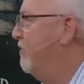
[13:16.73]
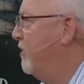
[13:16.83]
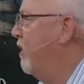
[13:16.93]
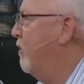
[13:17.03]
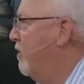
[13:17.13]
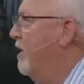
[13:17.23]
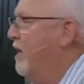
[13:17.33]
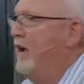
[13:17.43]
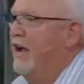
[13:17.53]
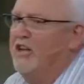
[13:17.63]
So
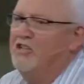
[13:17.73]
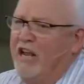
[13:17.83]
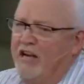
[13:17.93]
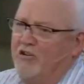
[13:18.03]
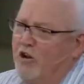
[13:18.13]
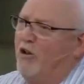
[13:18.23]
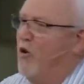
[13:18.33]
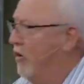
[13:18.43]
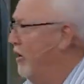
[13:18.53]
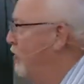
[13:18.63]
he just said it took
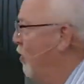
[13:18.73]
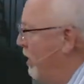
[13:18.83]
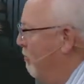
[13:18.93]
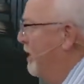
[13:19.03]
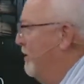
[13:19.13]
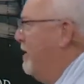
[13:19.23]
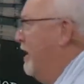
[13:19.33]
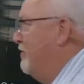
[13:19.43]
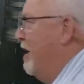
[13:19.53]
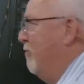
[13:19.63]
longer to do it, but he
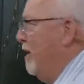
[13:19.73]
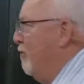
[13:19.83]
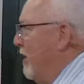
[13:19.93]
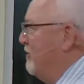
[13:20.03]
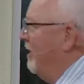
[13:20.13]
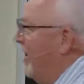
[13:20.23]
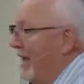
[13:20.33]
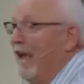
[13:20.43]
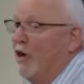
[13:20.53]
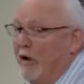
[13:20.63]
said the same thing basically.
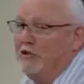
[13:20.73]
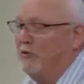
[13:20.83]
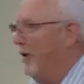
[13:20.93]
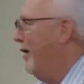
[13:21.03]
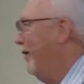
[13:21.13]
He agrees with me.